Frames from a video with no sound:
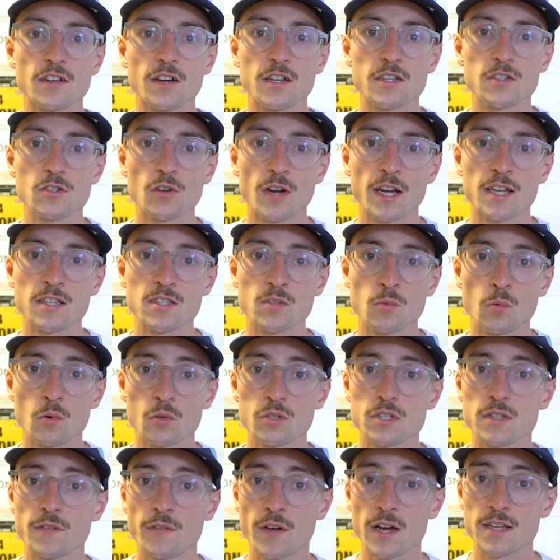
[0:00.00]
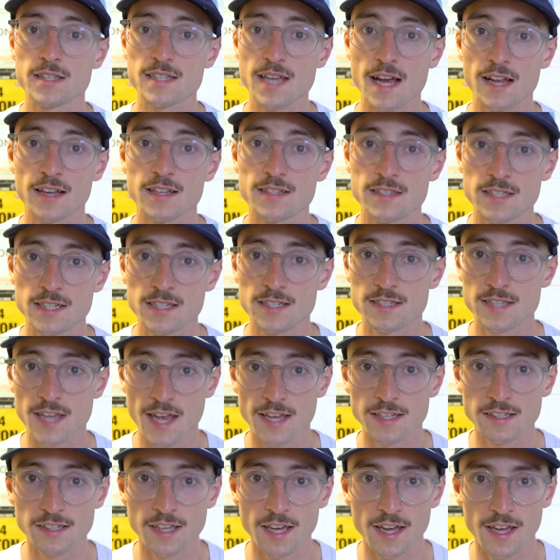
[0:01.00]
I train towards the Vitality
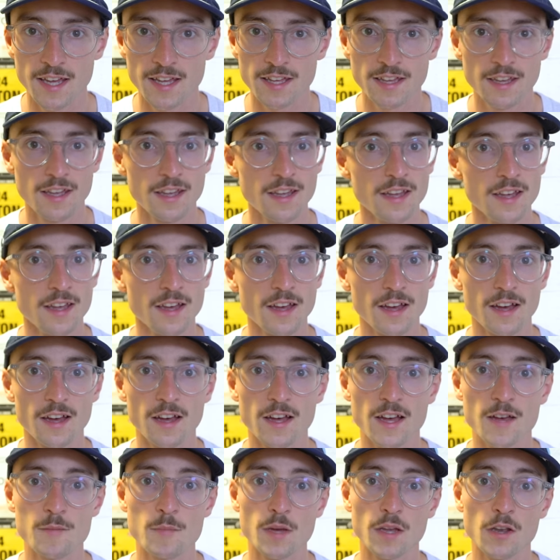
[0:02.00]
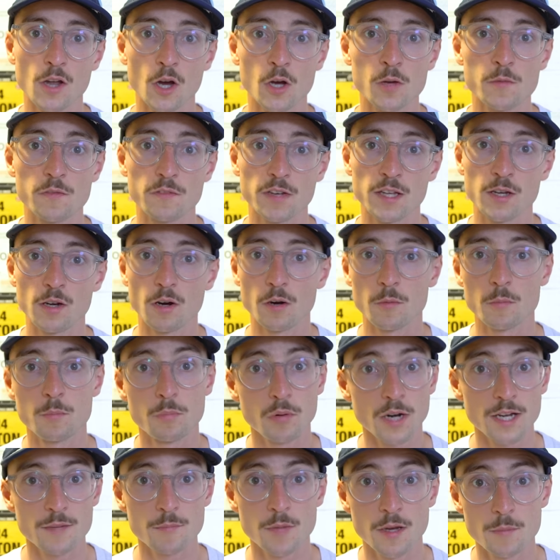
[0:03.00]
10K. And hopefully I'll
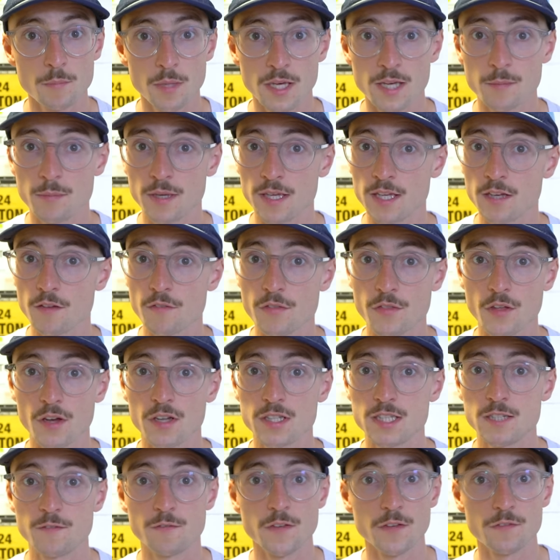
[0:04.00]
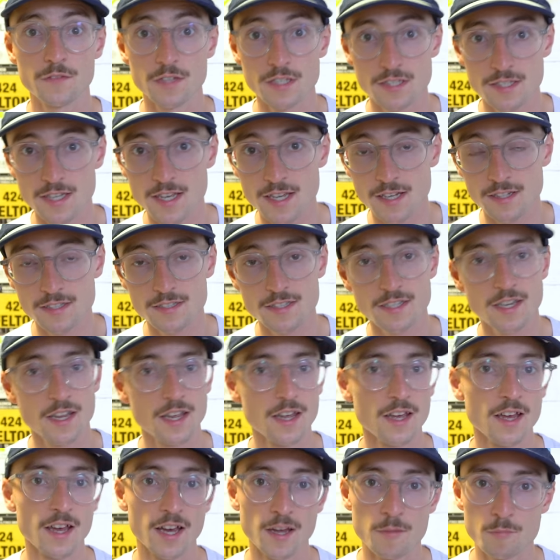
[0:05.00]
break my PB of 30:56.
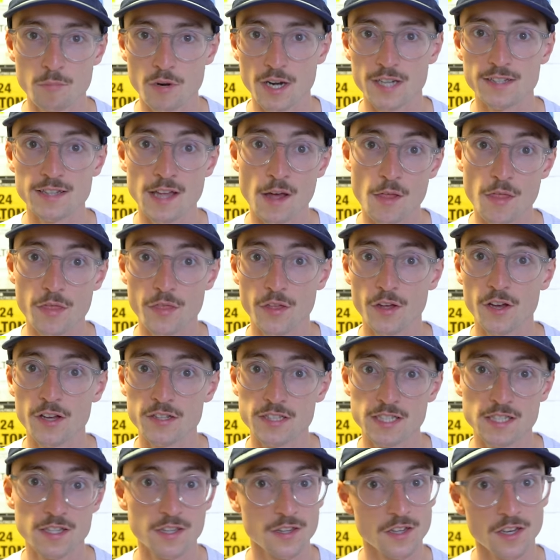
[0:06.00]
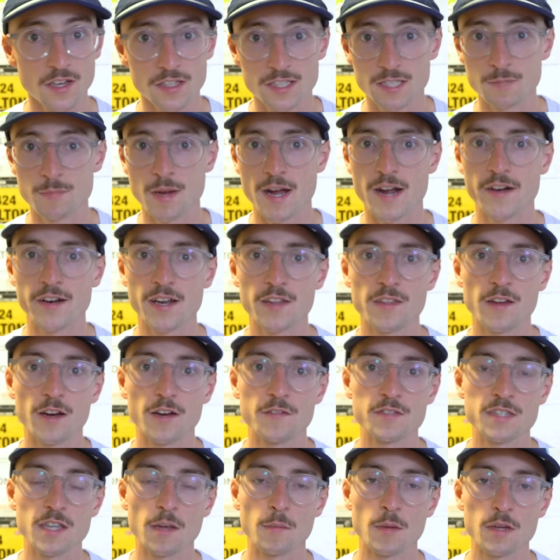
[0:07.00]
and break that 30-30 barrier that
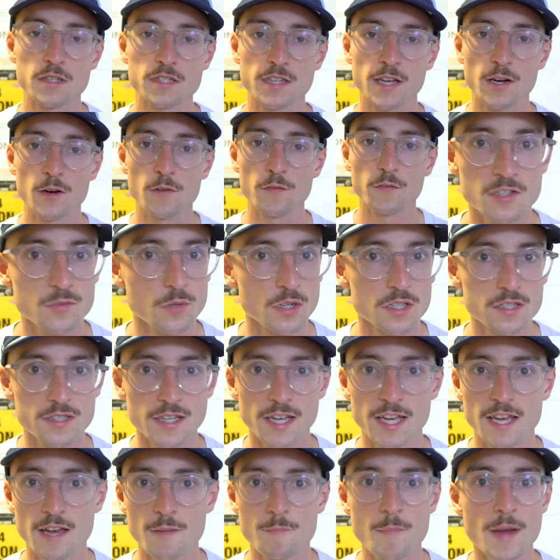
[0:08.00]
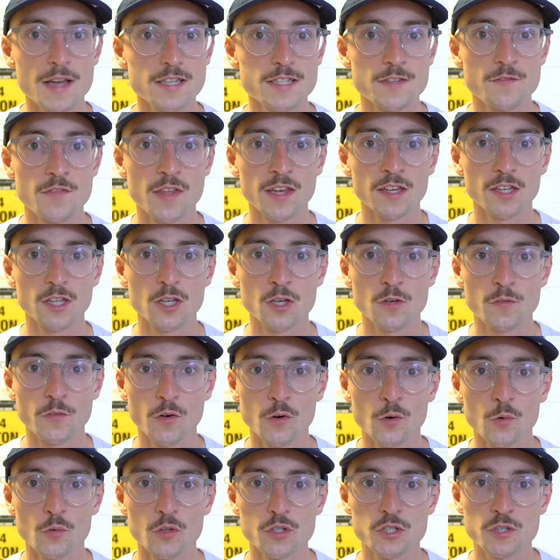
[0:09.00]
I've set myself. Just want to say a massive thank you for
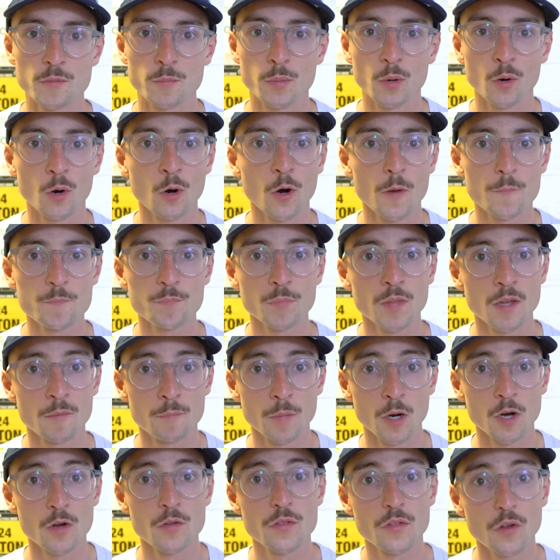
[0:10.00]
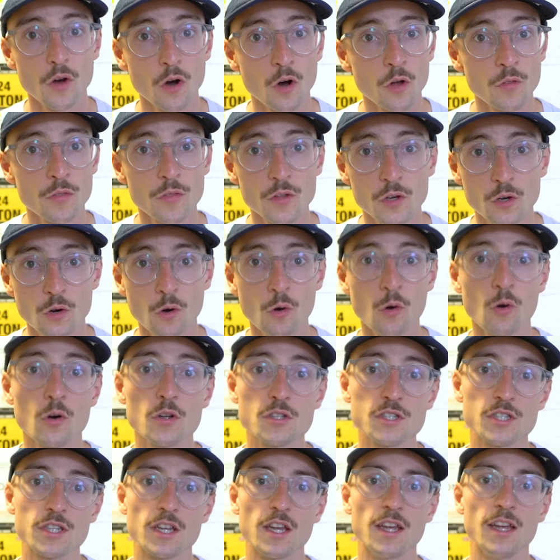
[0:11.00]
all the support, both on the
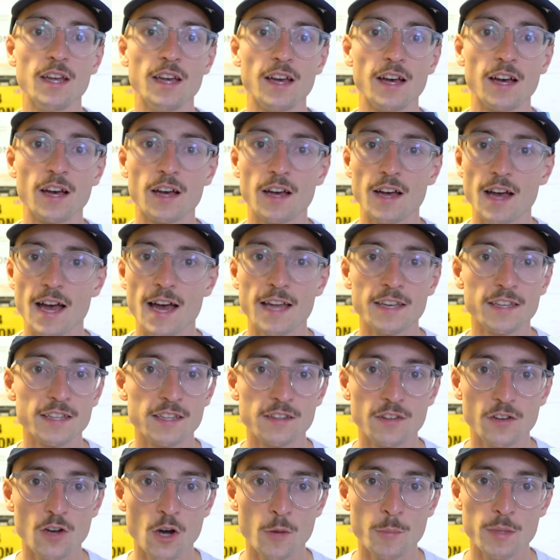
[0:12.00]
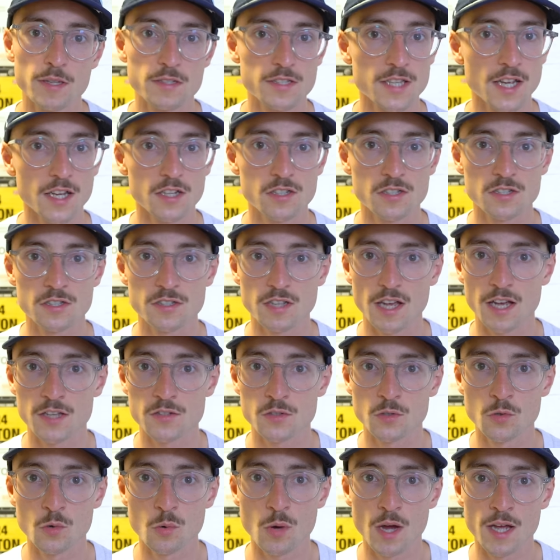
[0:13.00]
course and in the comment sections,
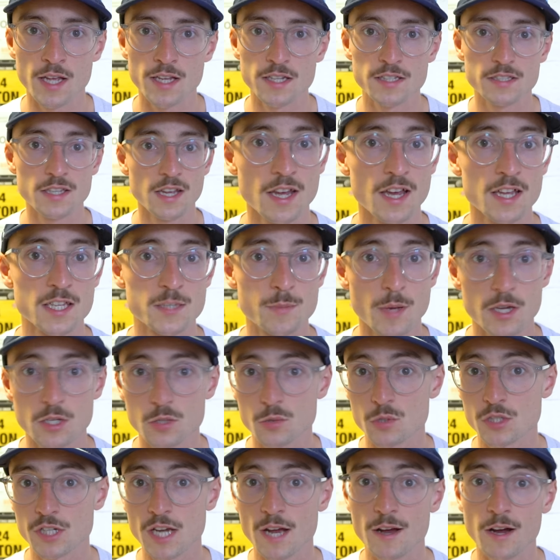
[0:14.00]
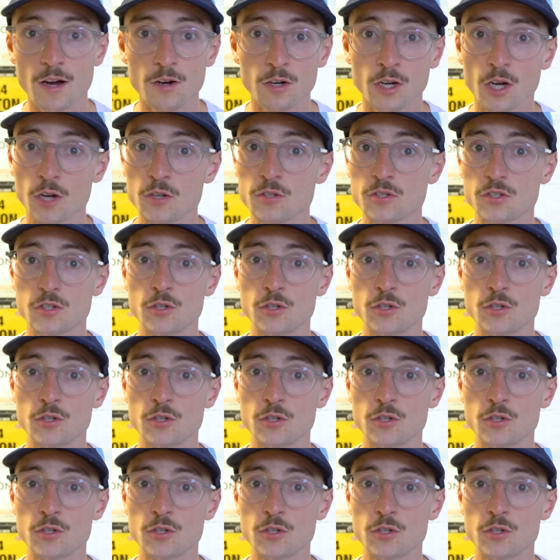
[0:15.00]
as always. Special shout out goes